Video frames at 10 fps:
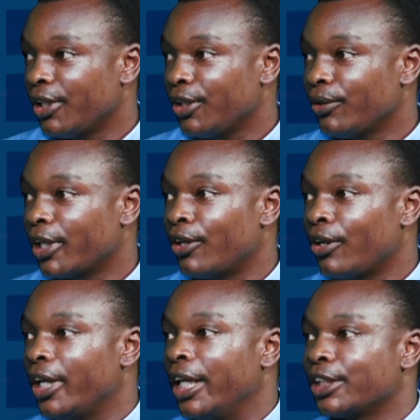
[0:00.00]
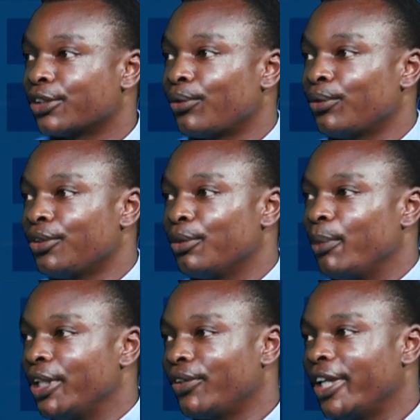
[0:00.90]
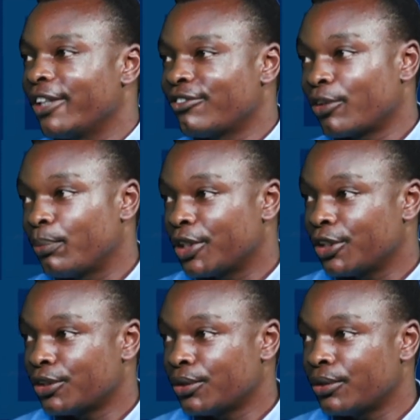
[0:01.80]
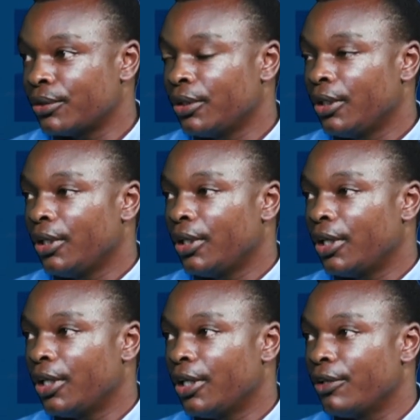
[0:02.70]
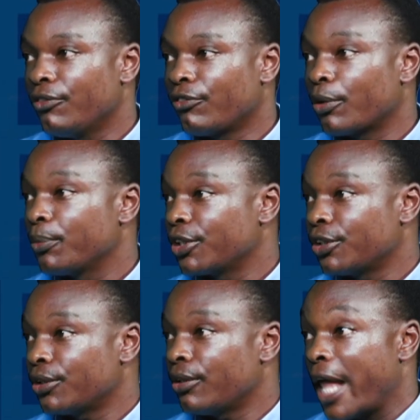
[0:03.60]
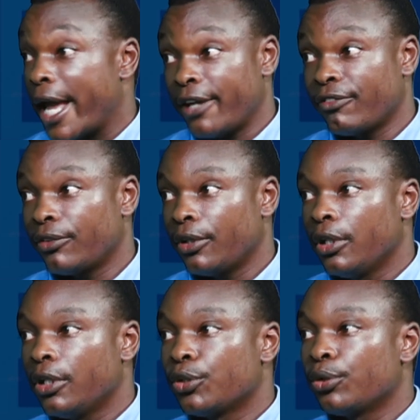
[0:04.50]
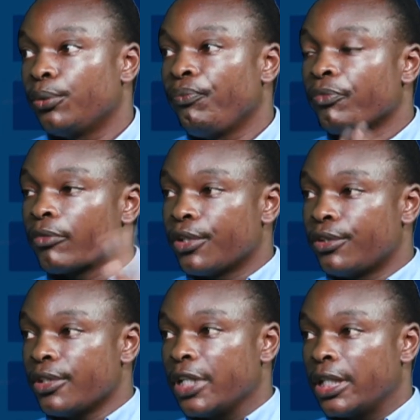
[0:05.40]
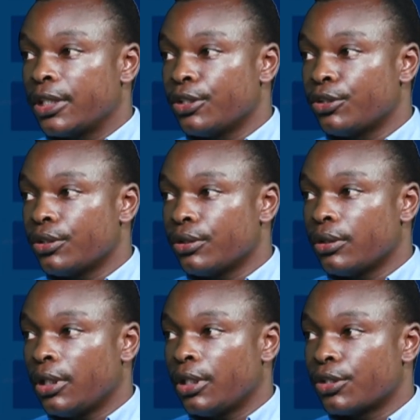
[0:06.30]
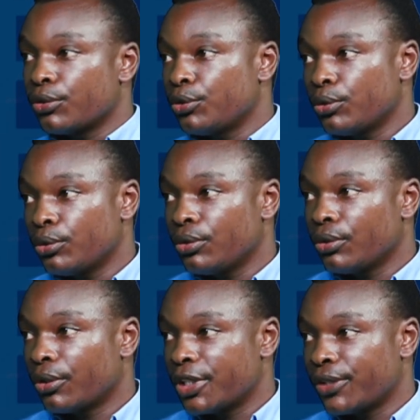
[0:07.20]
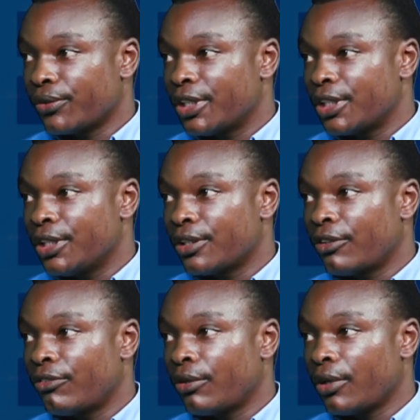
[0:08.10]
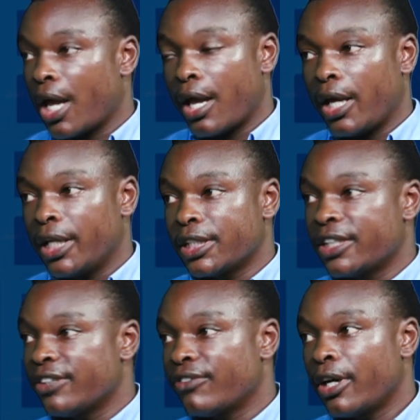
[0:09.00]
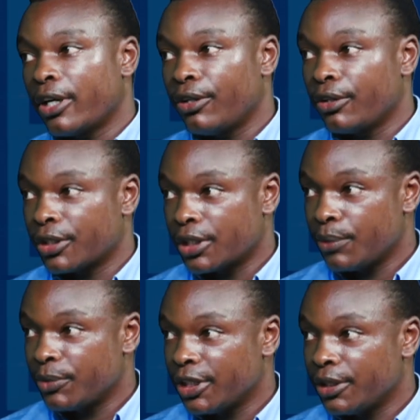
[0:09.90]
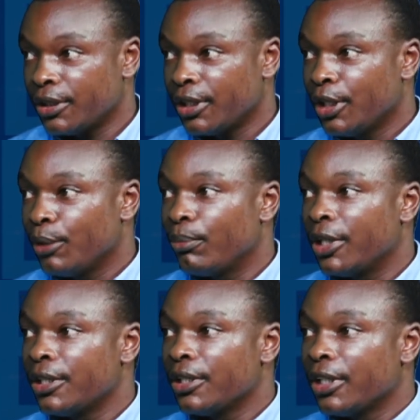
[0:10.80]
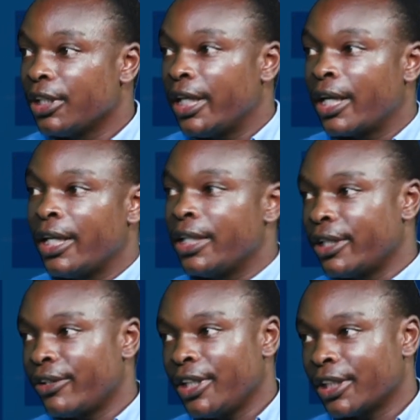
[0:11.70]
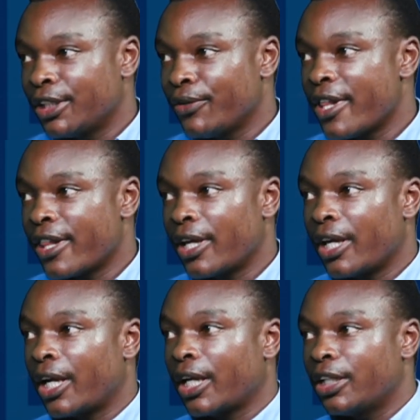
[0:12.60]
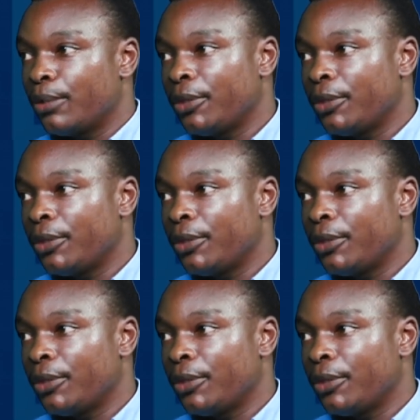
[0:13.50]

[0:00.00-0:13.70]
You cannot exclude mental health from social life. So those are the social consequences of excessive alcohol consumption, but they are interlinked with academic